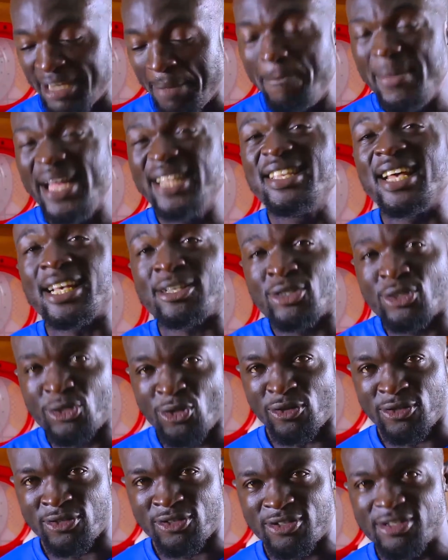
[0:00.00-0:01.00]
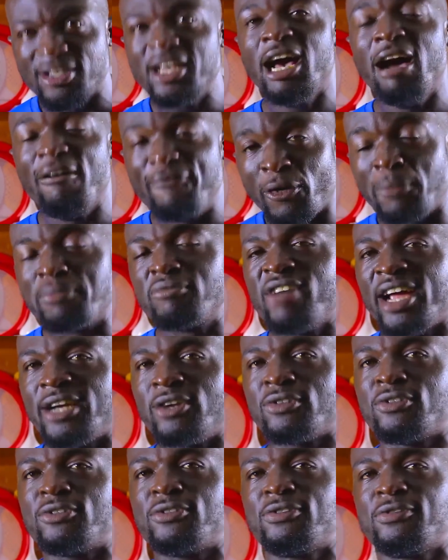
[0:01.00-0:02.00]
make their sauce from
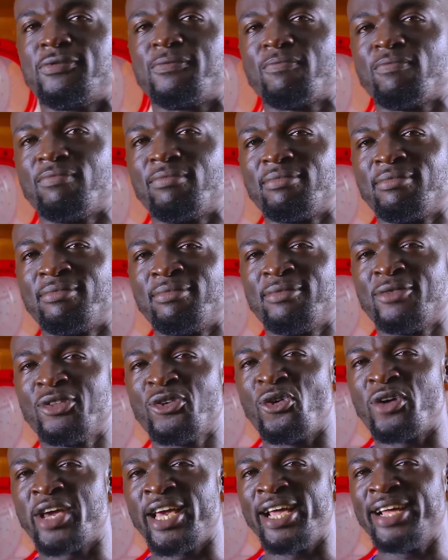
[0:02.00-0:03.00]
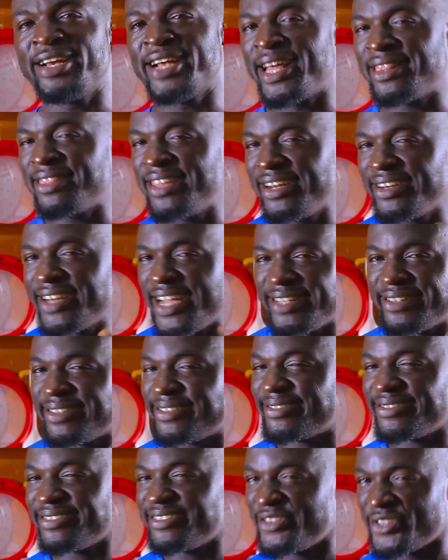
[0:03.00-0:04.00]
granules. Okay, I think that
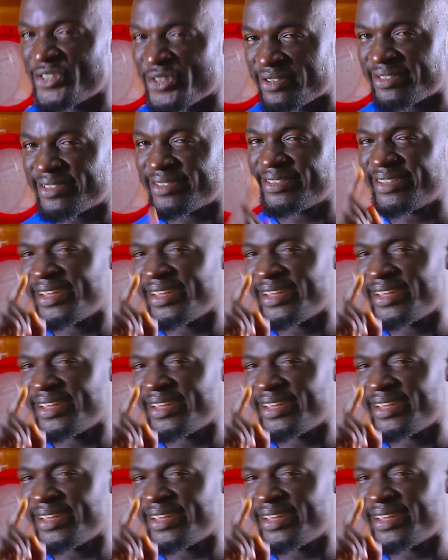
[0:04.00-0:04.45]
should